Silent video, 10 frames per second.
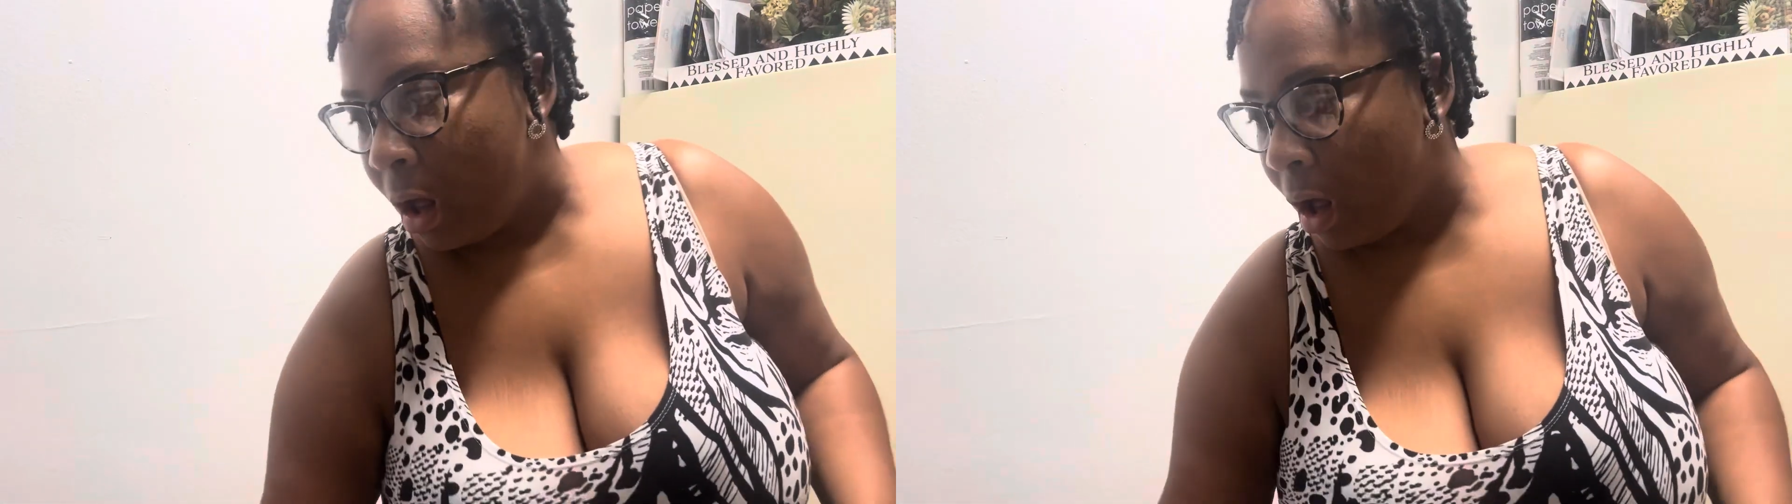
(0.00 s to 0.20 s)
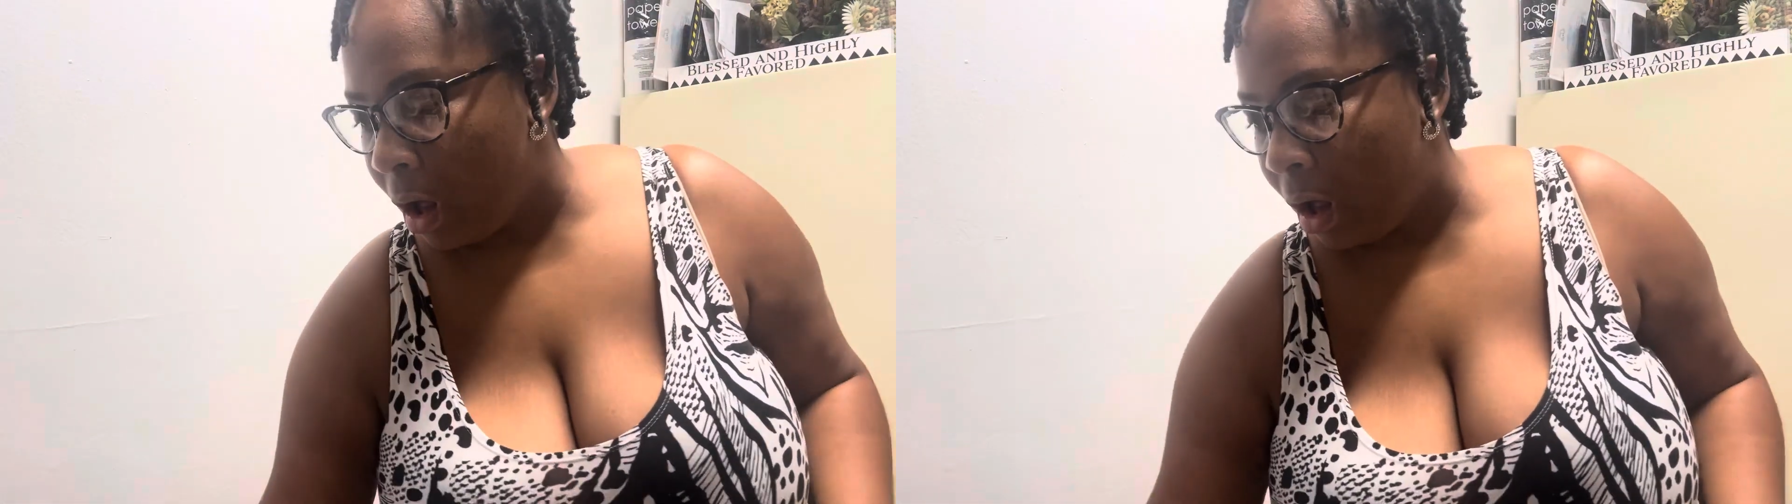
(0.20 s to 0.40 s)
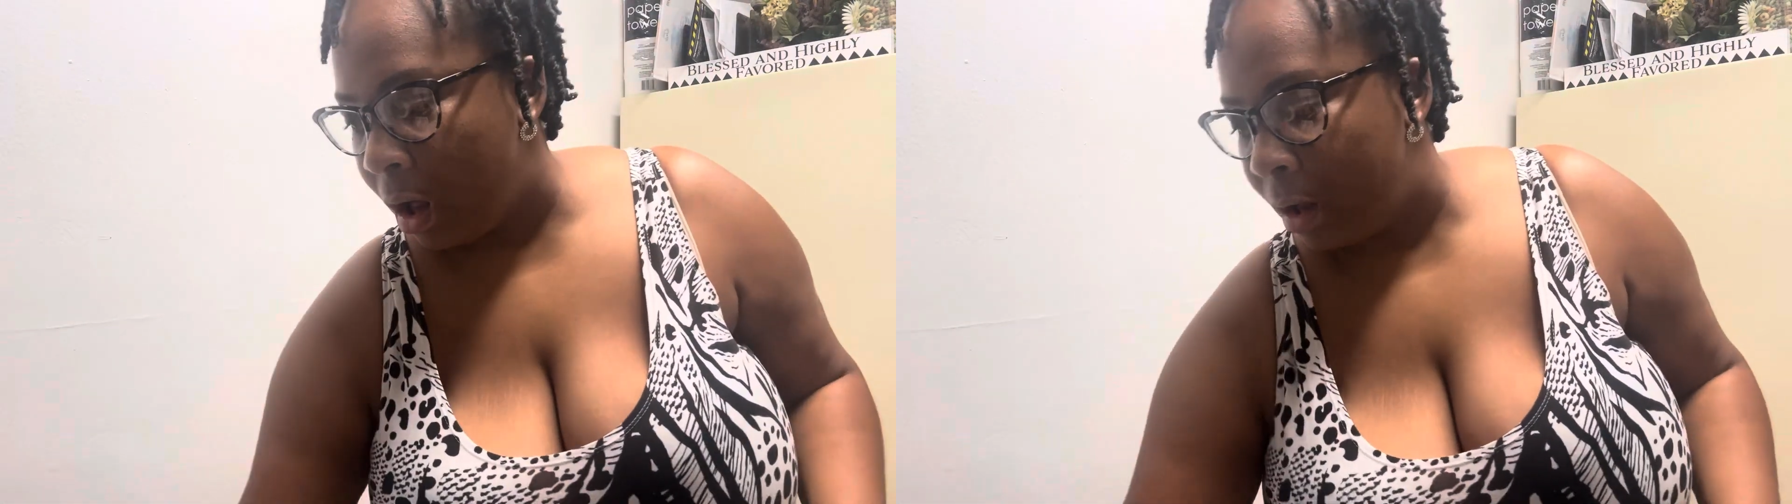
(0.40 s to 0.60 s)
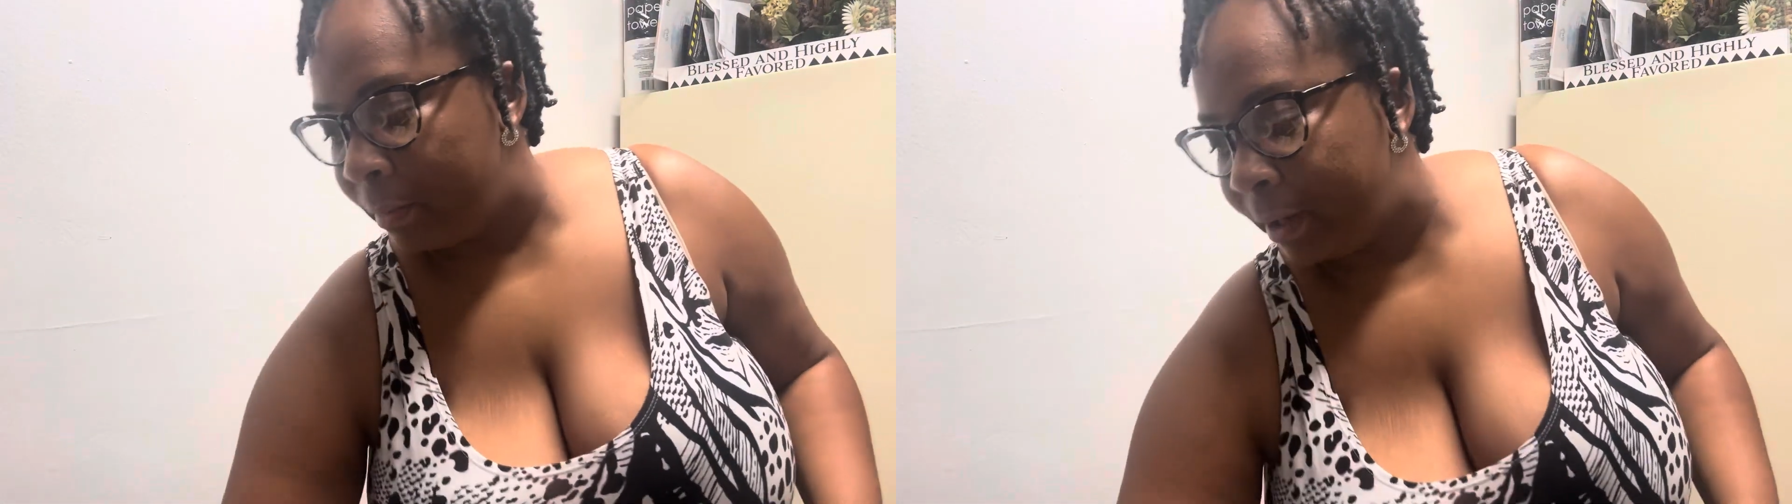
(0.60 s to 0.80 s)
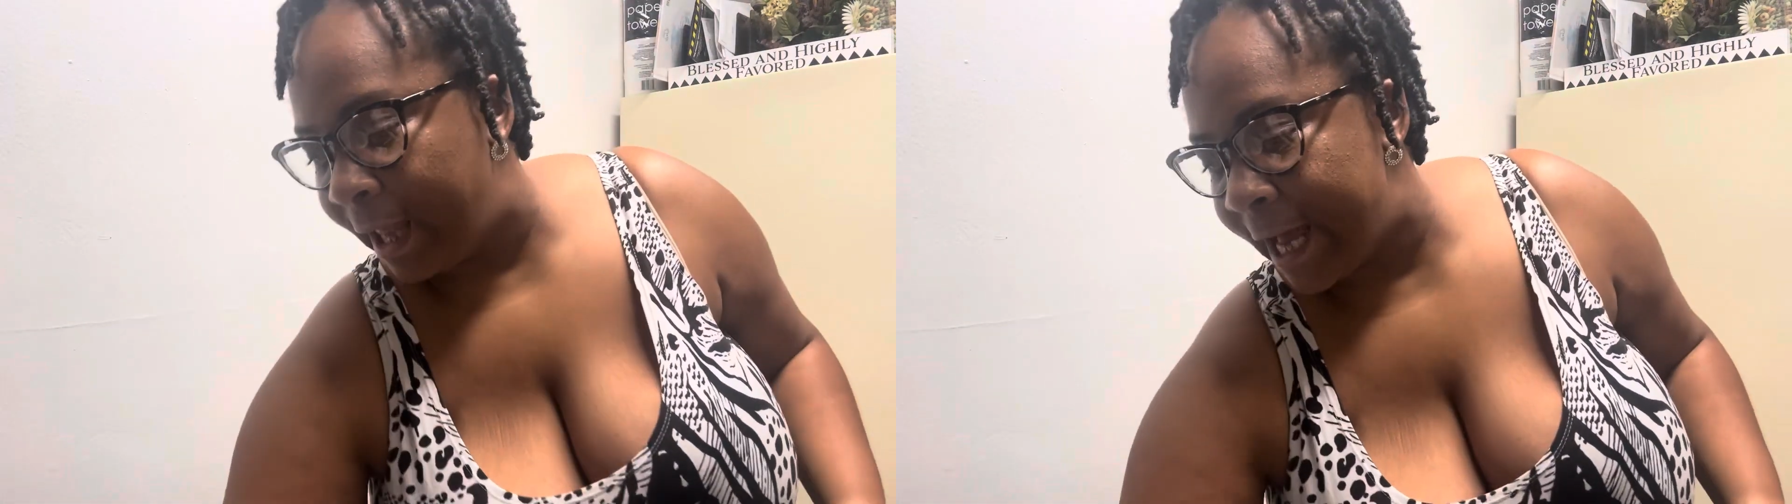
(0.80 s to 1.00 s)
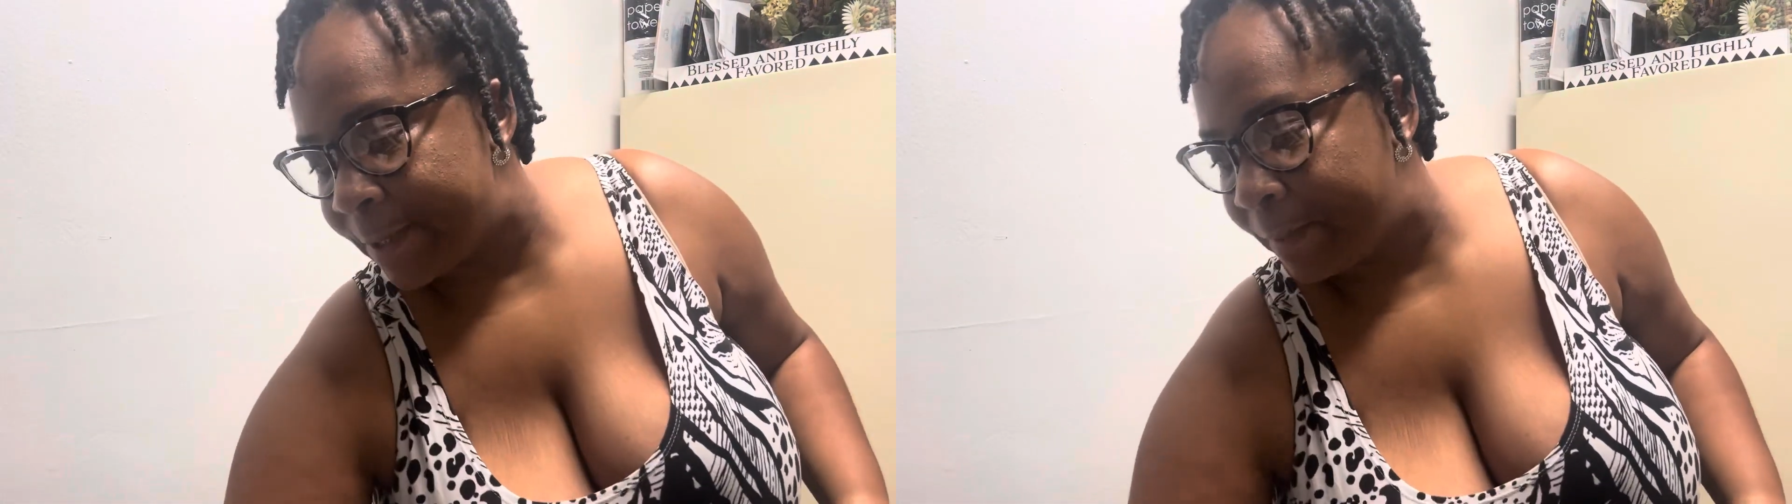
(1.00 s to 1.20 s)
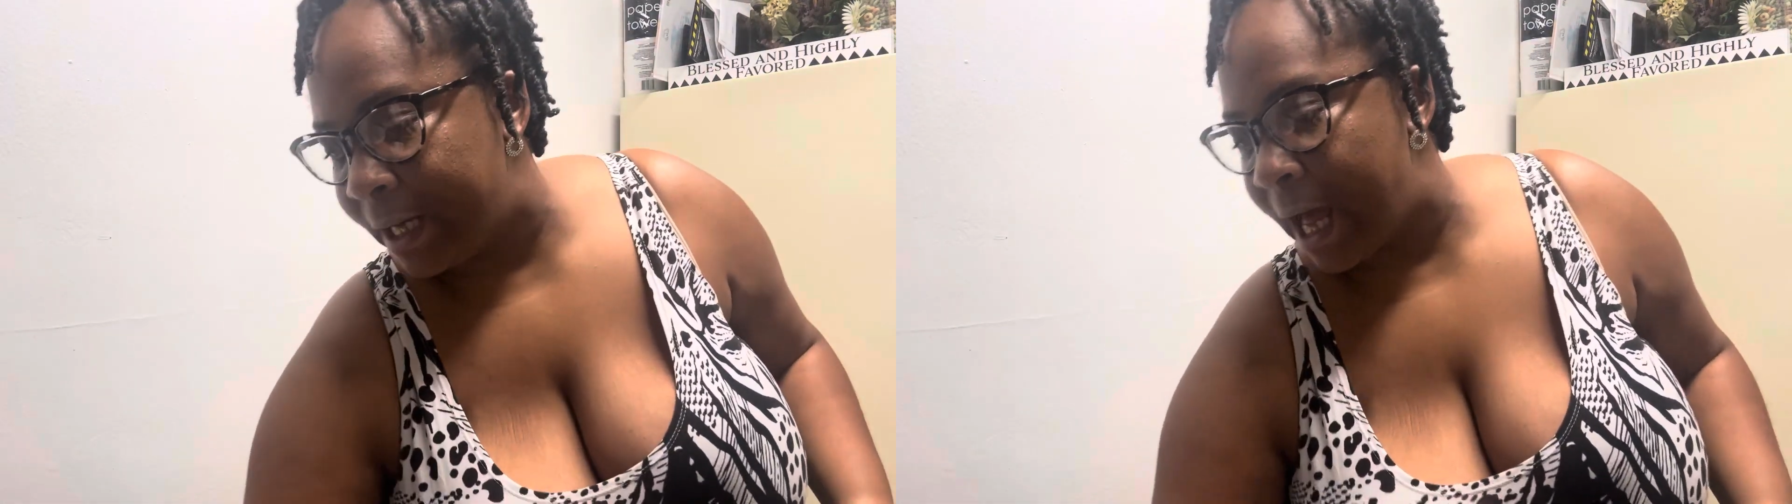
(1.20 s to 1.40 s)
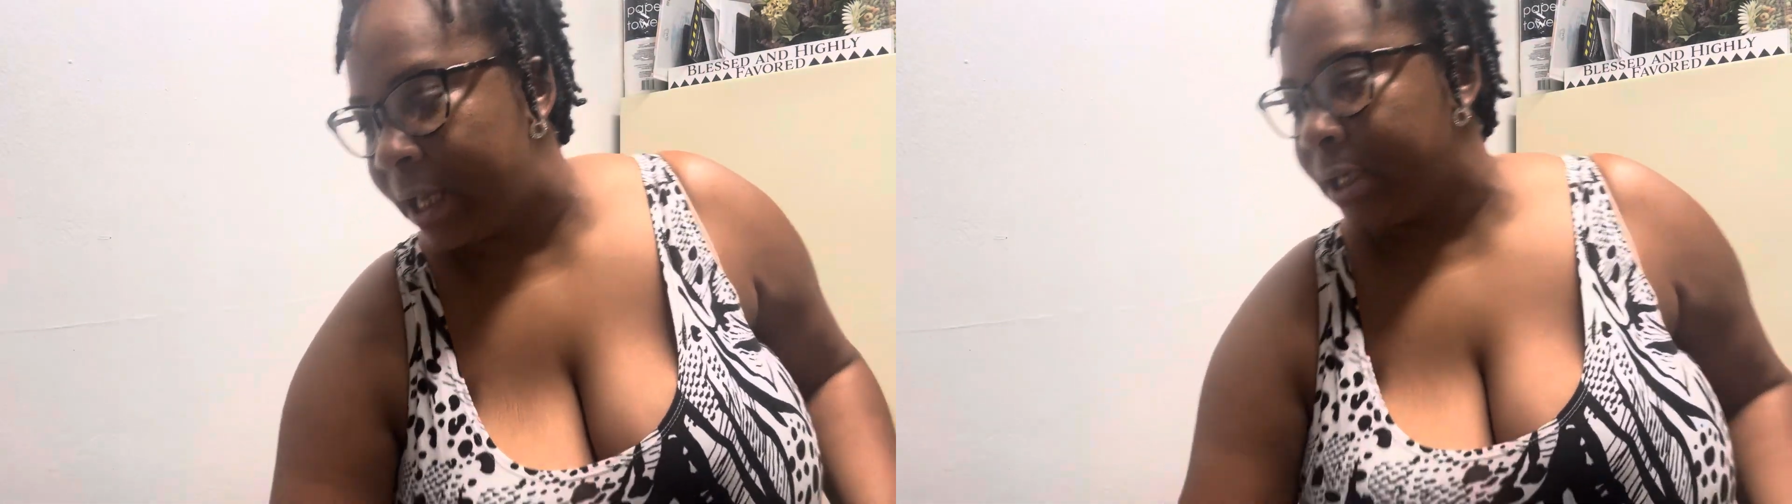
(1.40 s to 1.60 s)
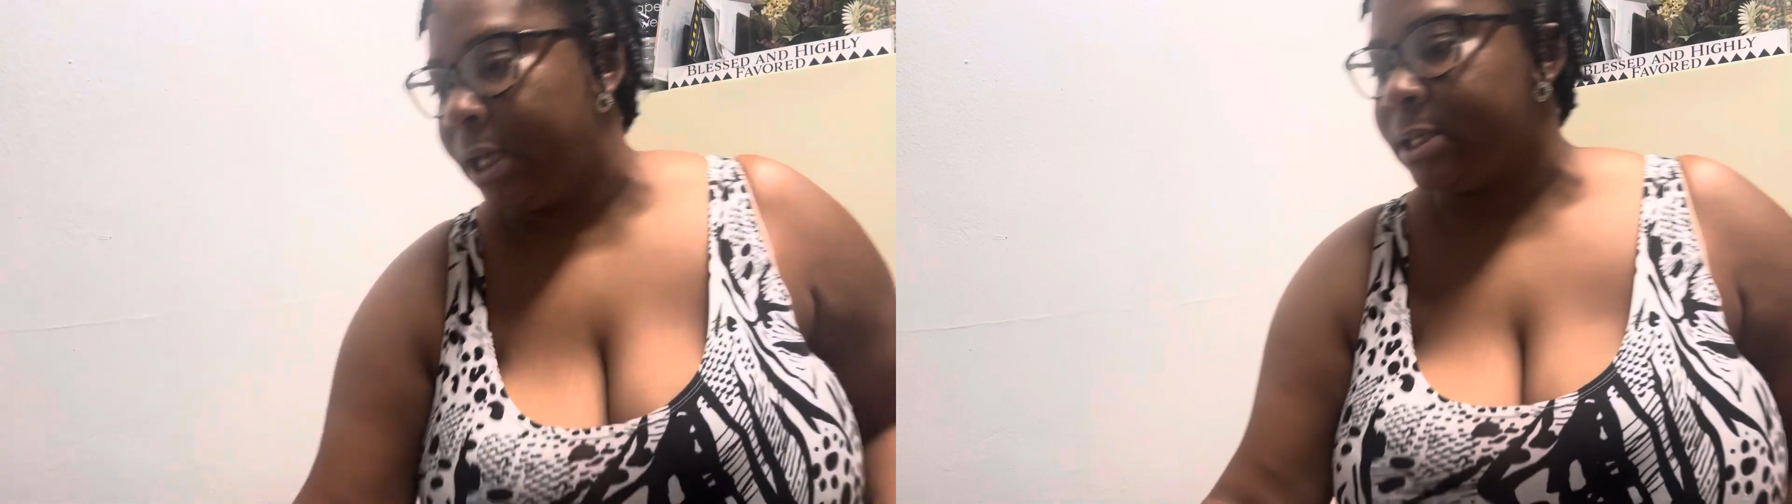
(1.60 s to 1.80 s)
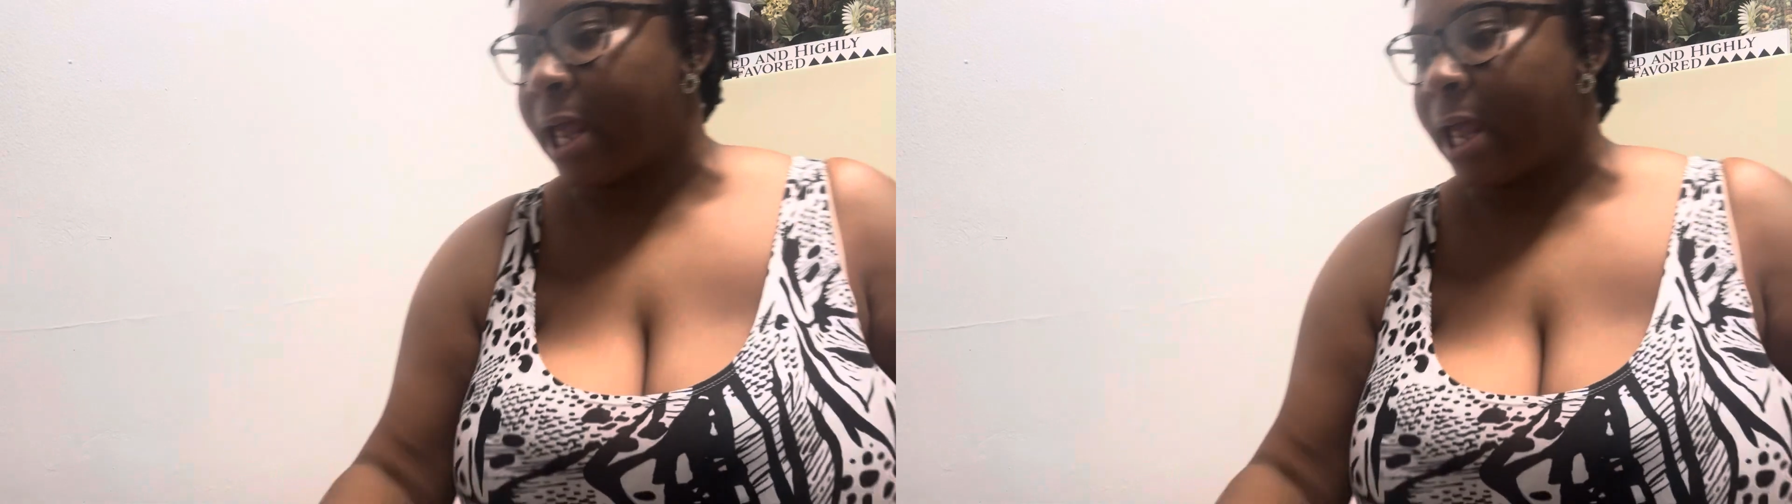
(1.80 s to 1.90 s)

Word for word: Um, and last but not least,